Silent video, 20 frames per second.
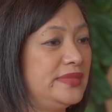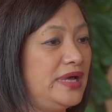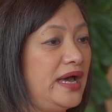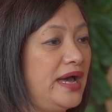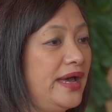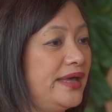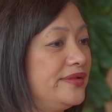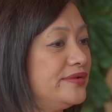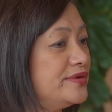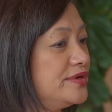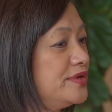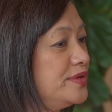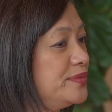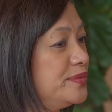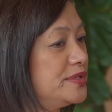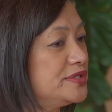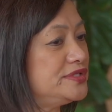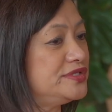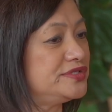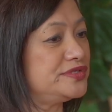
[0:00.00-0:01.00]
I don't know
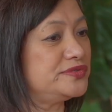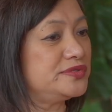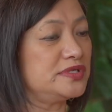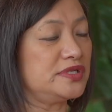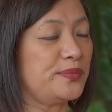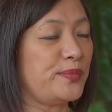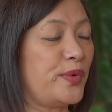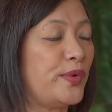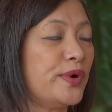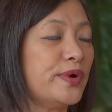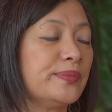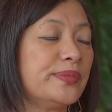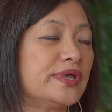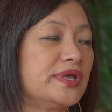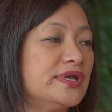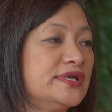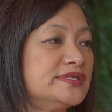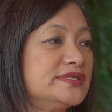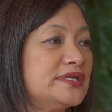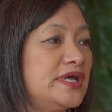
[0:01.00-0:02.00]
what to do anymore
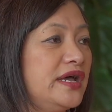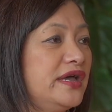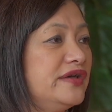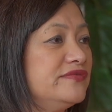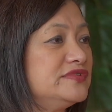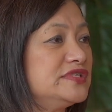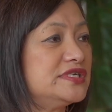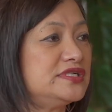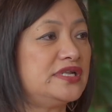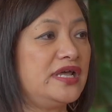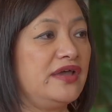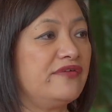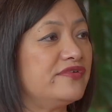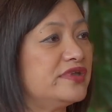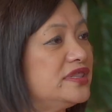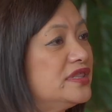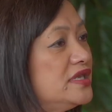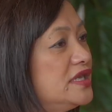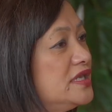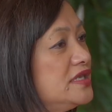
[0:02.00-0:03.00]
because I have done
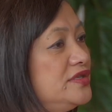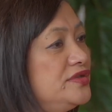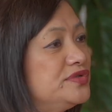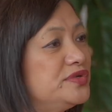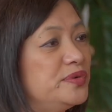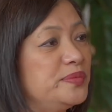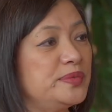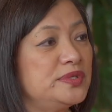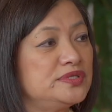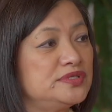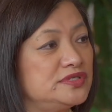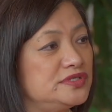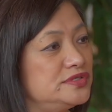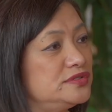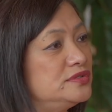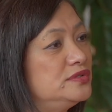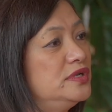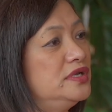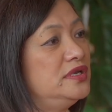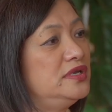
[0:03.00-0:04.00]
everything you told me to
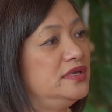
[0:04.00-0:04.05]
do.